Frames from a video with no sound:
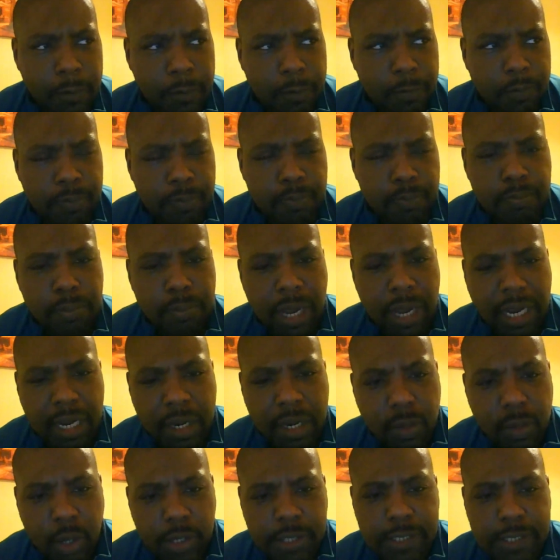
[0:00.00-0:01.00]
he fought
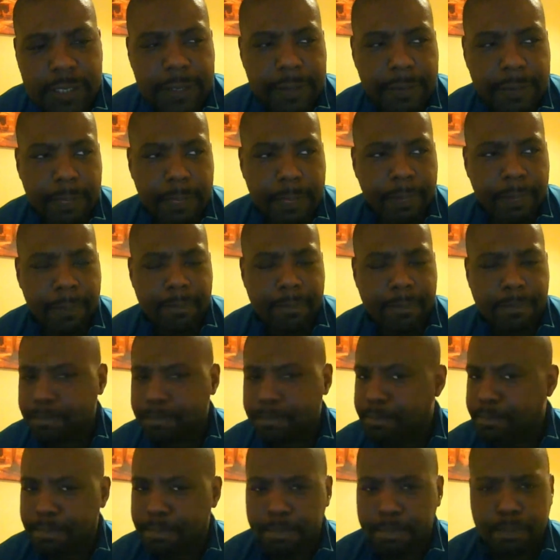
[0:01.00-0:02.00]
Michael Watson.
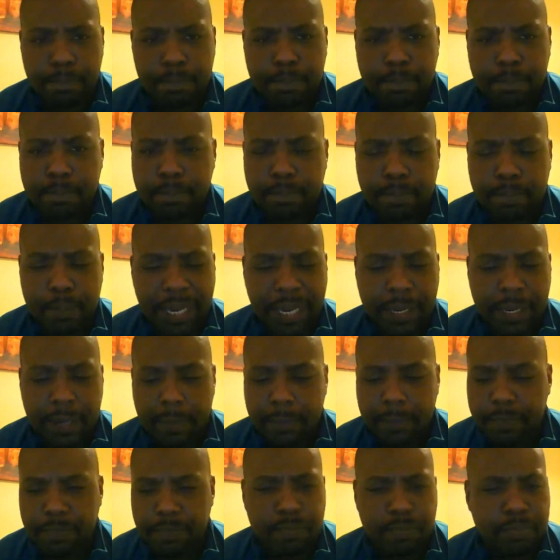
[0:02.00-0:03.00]
Benn,
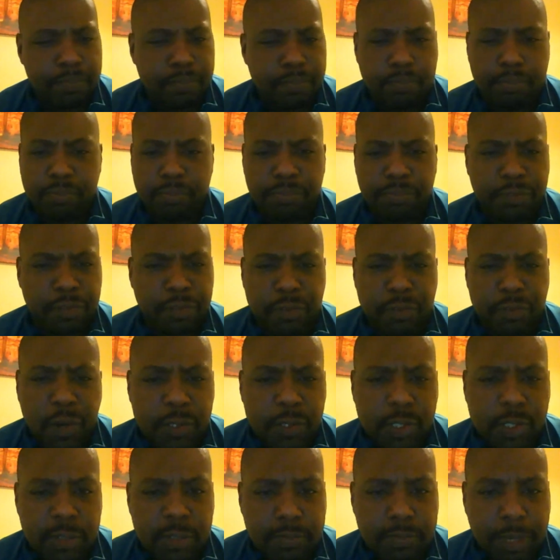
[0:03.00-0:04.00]
a
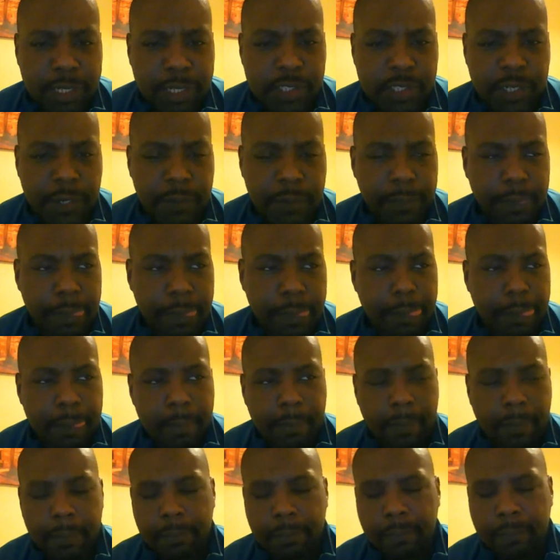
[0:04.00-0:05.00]
ferocious puncher.
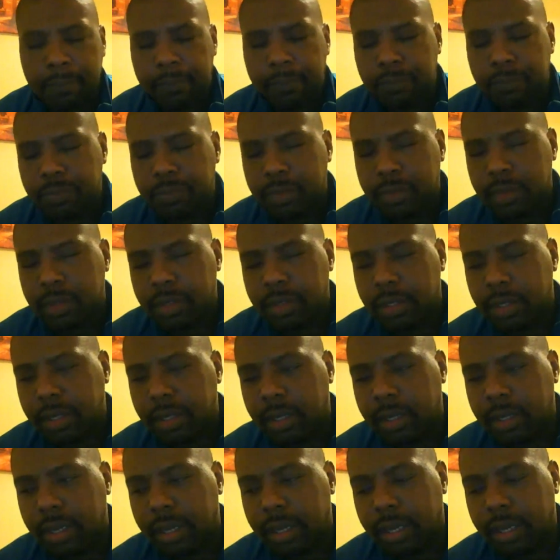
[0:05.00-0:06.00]

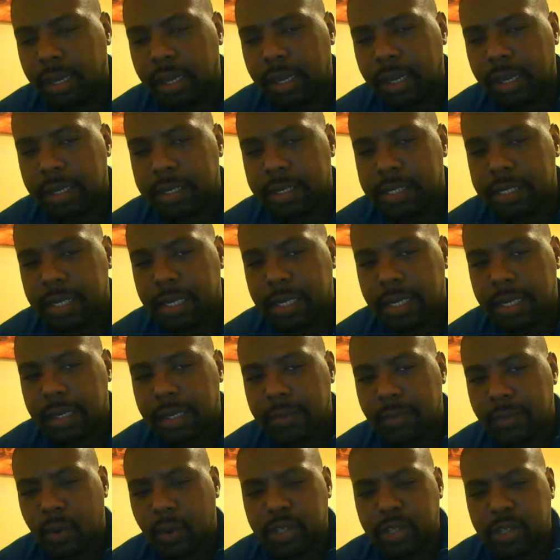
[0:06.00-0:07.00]
And
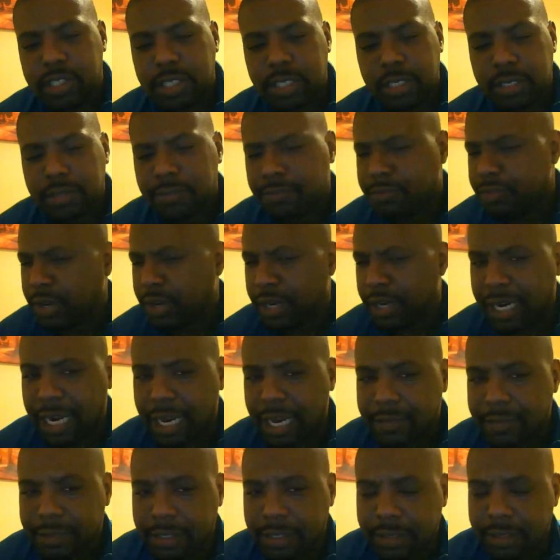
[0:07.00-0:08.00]
Watson, very
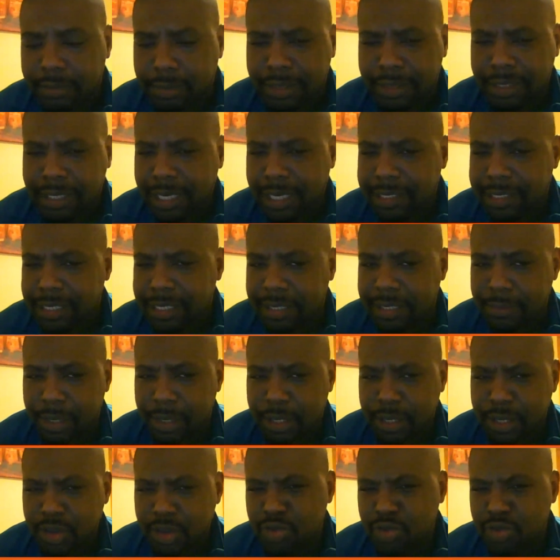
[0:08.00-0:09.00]
clever. My dad said to me,
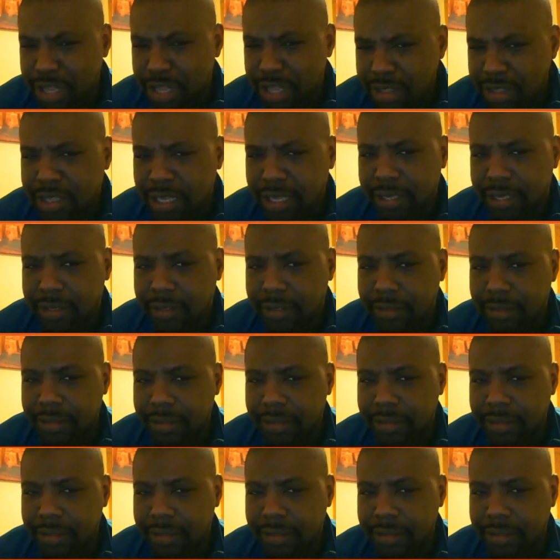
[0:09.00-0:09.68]
"You really think